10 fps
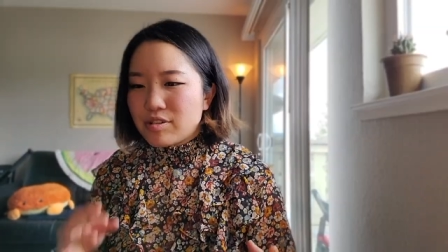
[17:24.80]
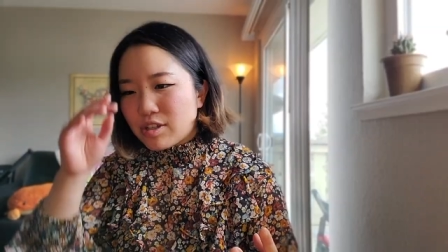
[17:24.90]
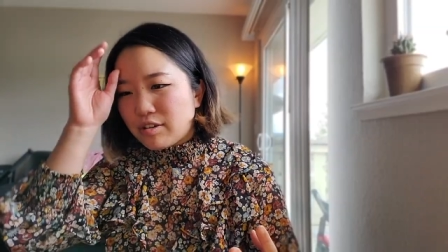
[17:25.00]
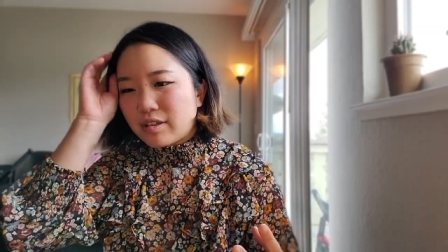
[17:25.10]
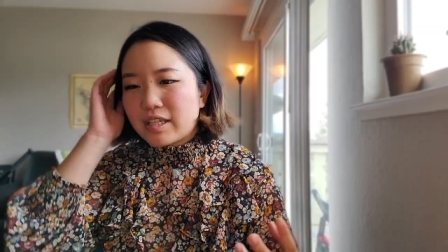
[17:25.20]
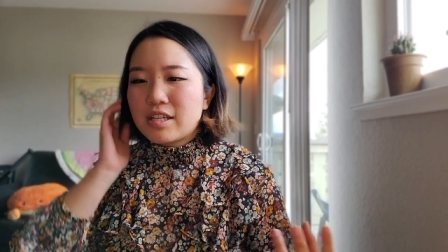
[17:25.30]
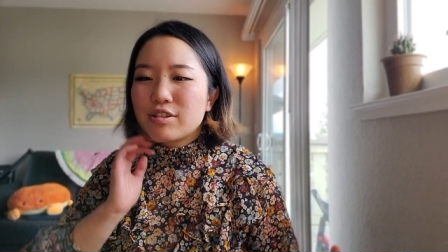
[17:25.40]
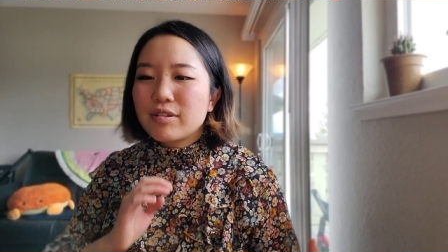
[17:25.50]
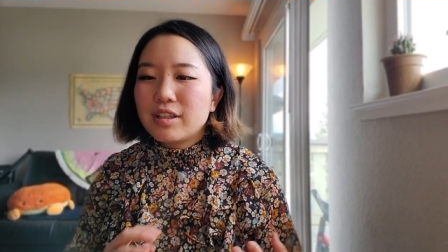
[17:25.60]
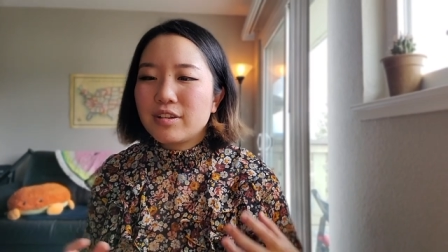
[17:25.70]
So gonna
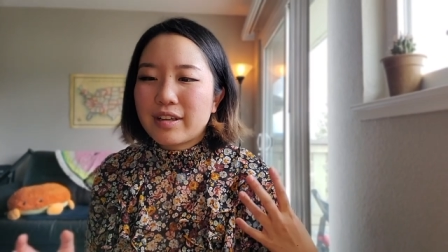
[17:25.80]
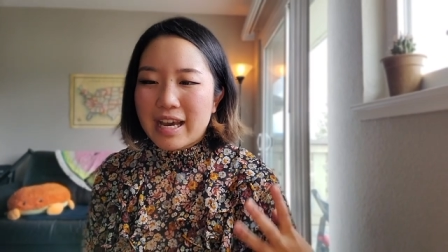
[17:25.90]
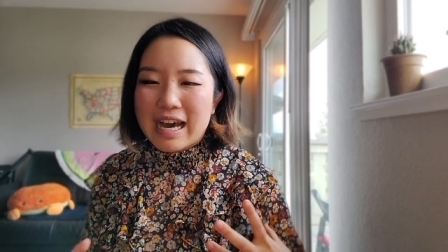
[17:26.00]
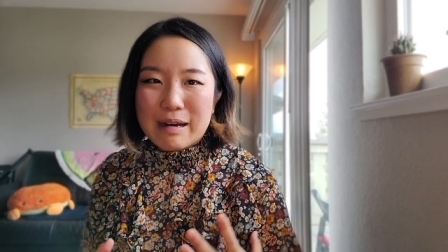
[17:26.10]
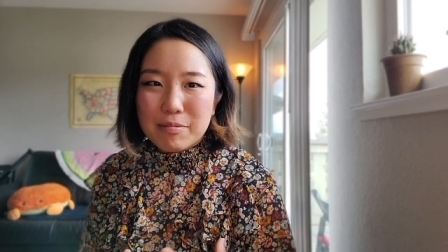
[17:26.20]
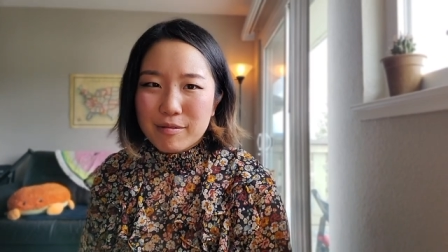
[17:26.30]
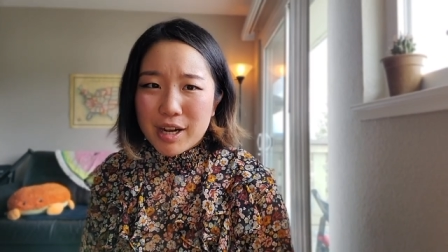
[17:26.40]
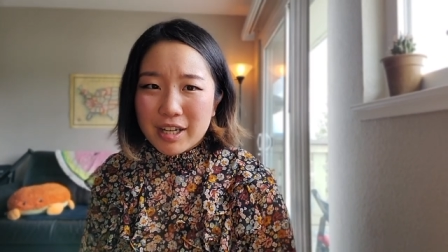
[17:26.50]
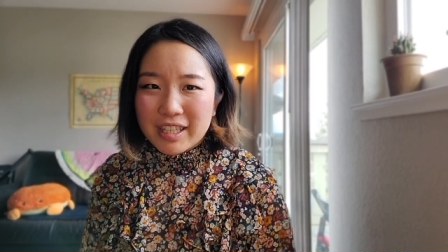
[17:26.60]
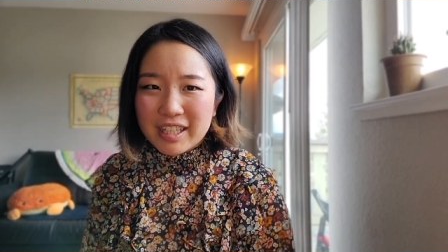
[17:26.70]
do a little cap
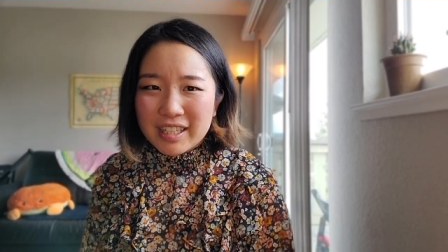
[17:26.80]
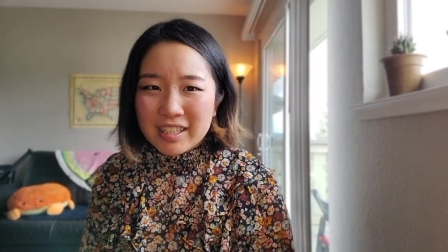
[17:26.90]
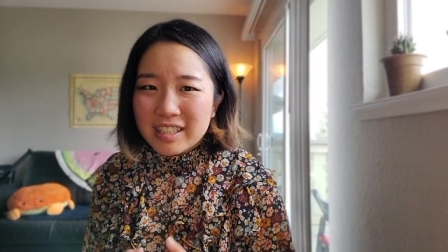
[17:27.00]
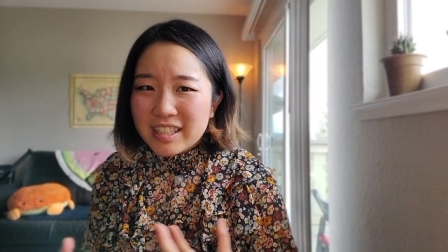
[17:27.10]
rocking.